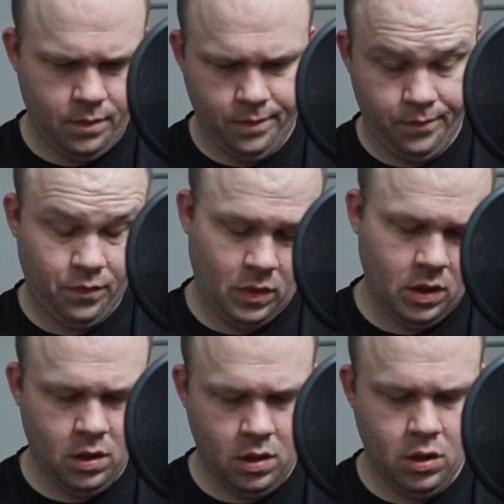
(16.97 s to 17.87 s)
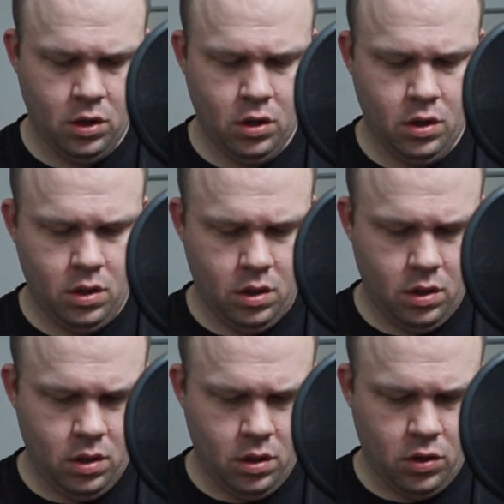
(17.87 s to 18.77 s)

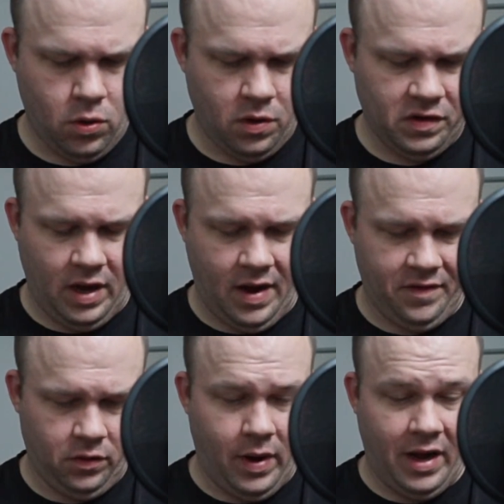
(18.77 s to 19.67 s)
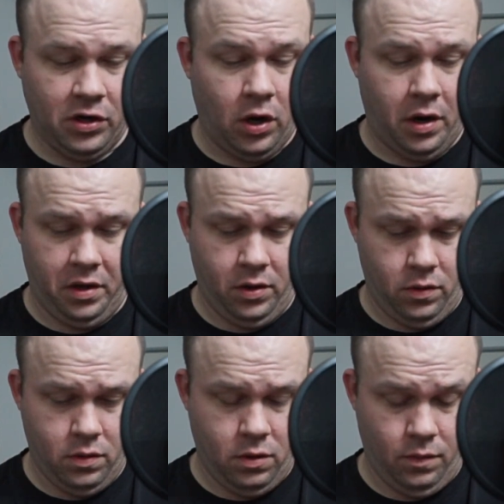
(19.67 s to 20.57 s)
Of course, I have to watch audio
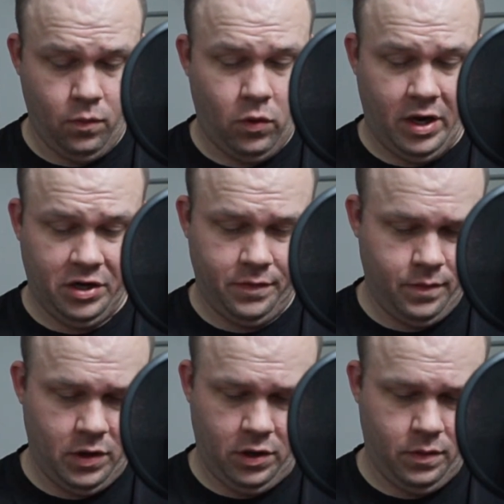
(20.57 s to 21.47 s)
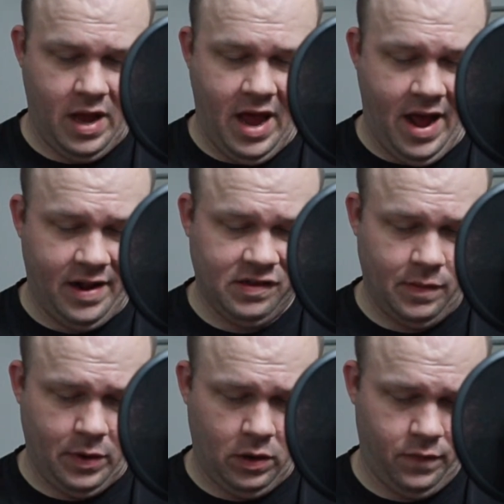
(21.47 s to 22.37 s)
or watch, ads on my
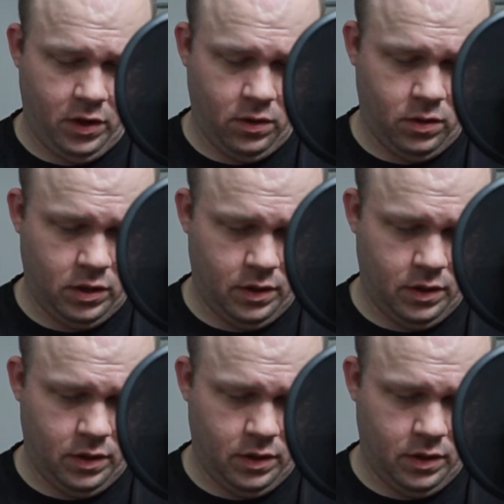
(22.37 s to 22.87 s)
own video. Hold on.